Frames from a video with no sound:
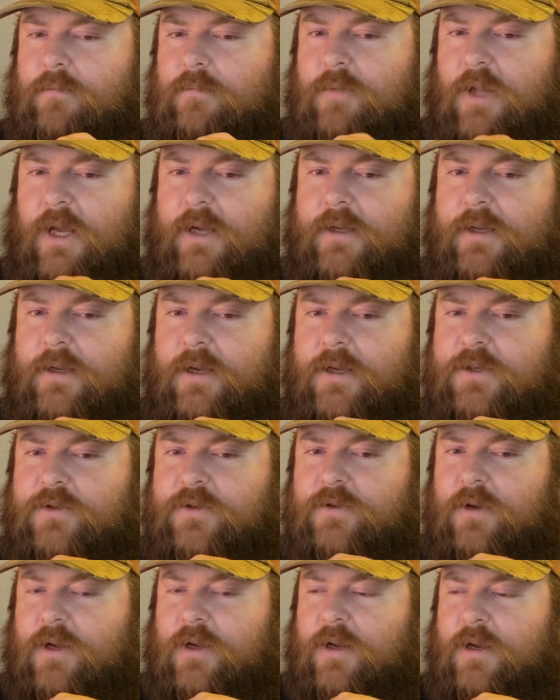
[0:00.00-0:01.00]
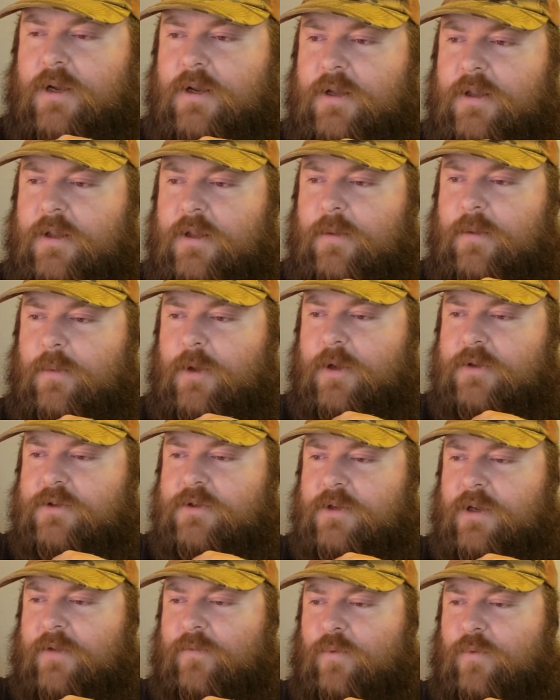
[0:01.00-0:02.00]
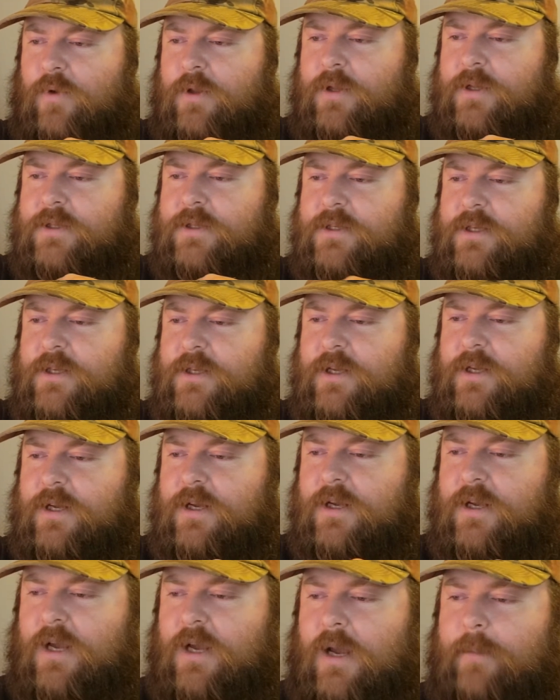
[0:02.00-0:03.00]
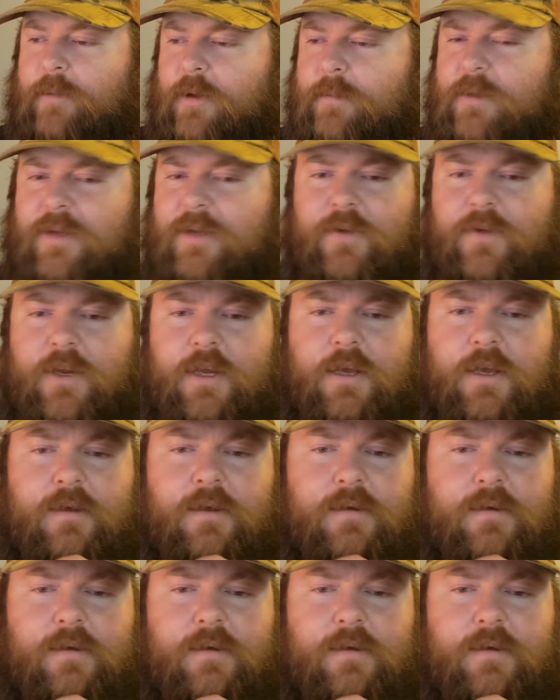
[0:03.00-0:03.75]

black nitride, and then we also have one that's in copper PVD.